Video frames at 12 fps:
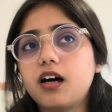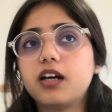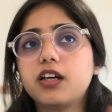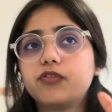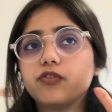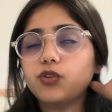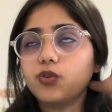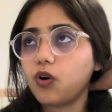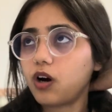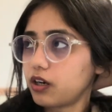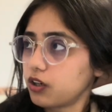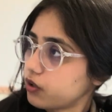if you
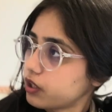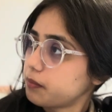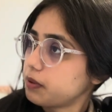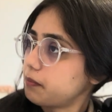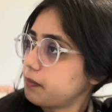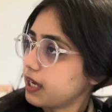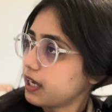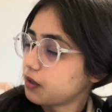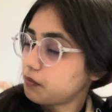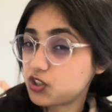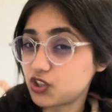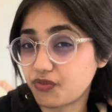are gonna be paying
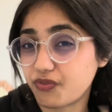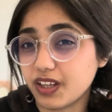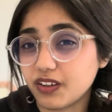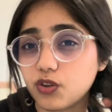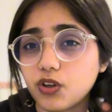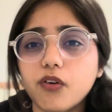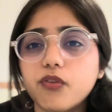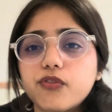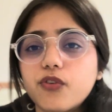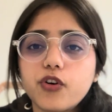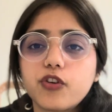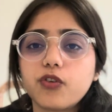admission fees, of
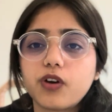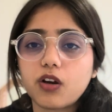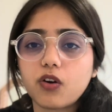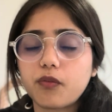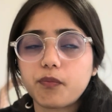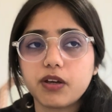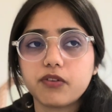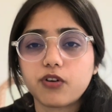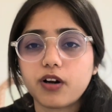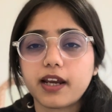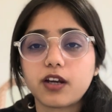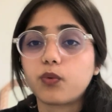course you cannot pay for
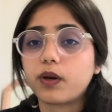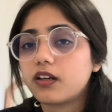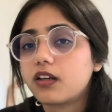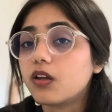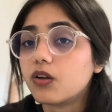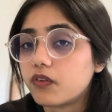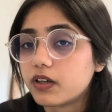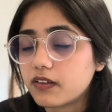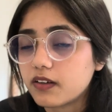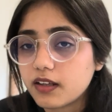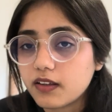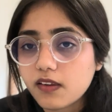like 20
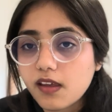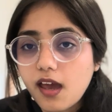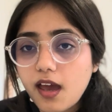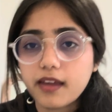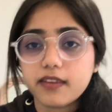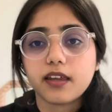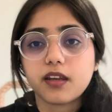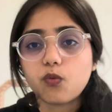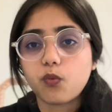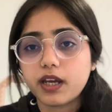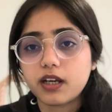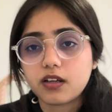universities and then
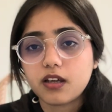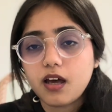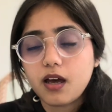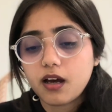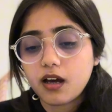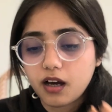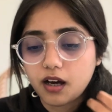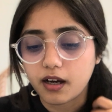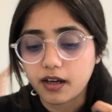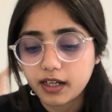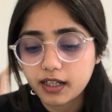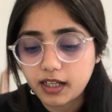wait.
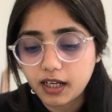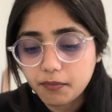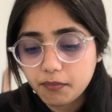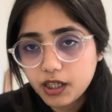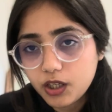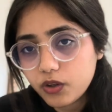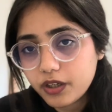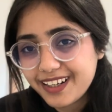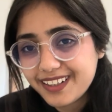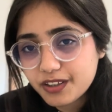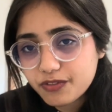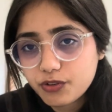It can be a good
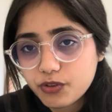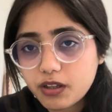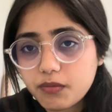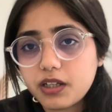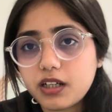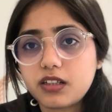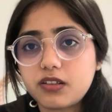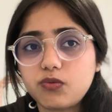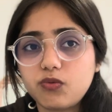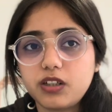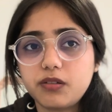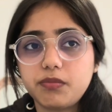idea if you can, but it
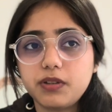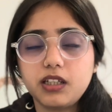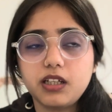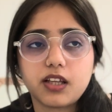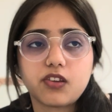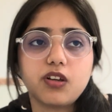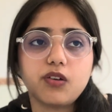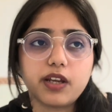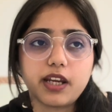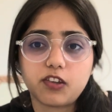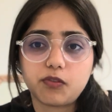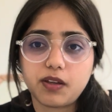will be actually very
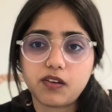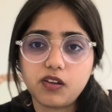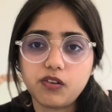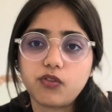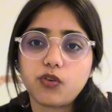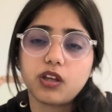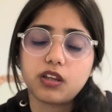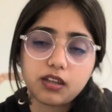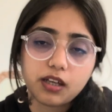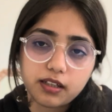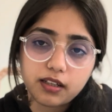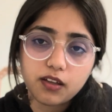expensive. So in
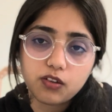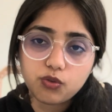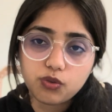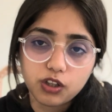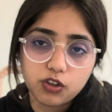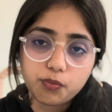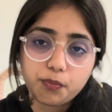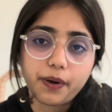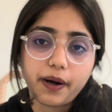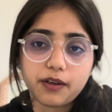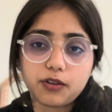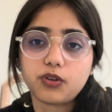that case, you need to
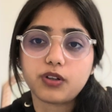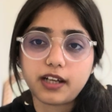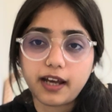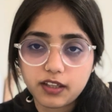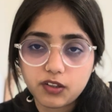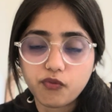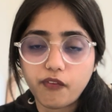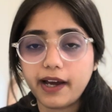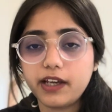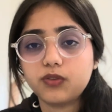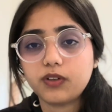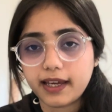prioritize why
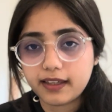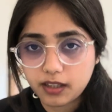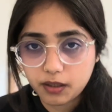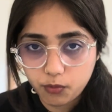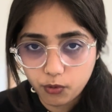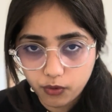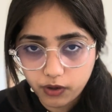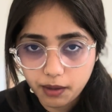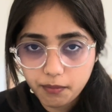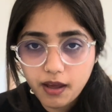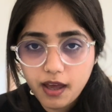you like that program.